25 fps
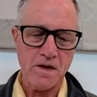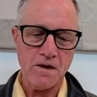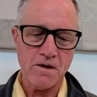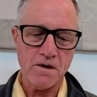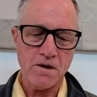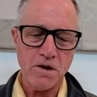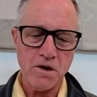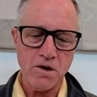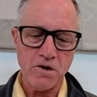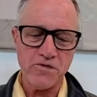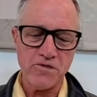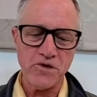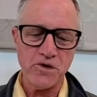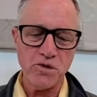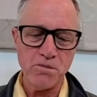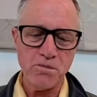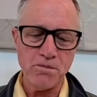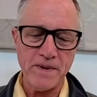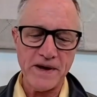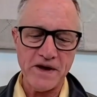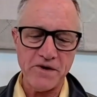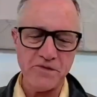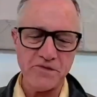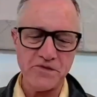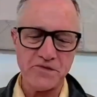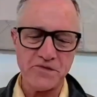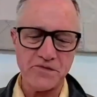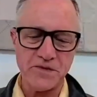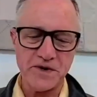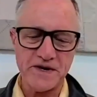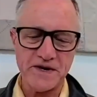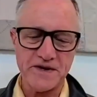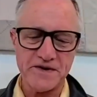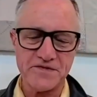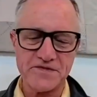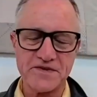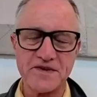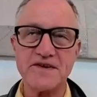Although
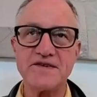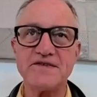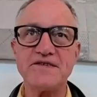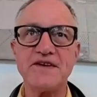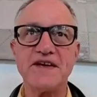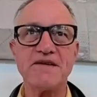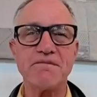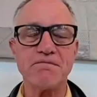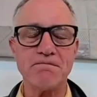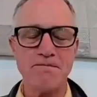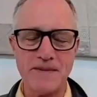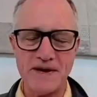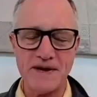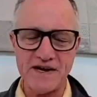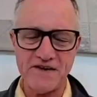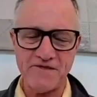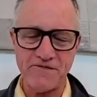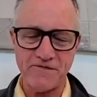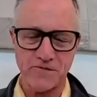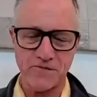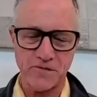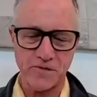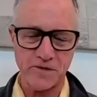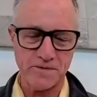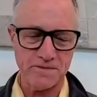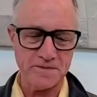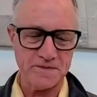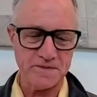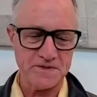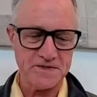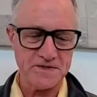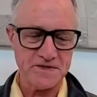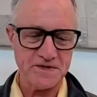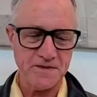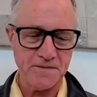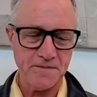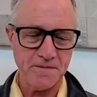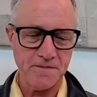boundaries can take many
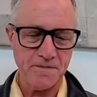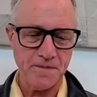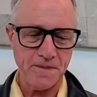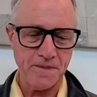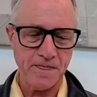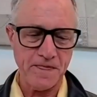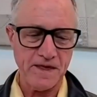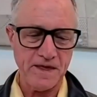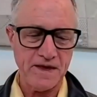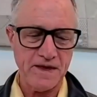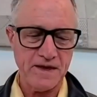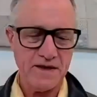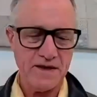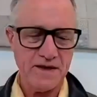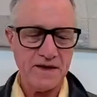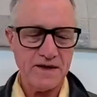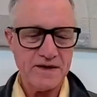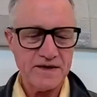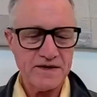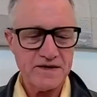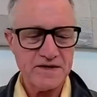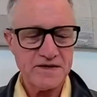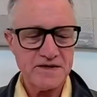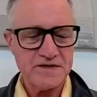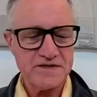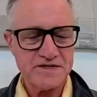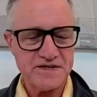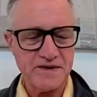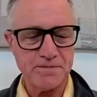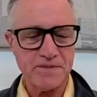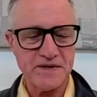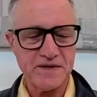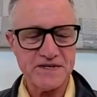forms, simply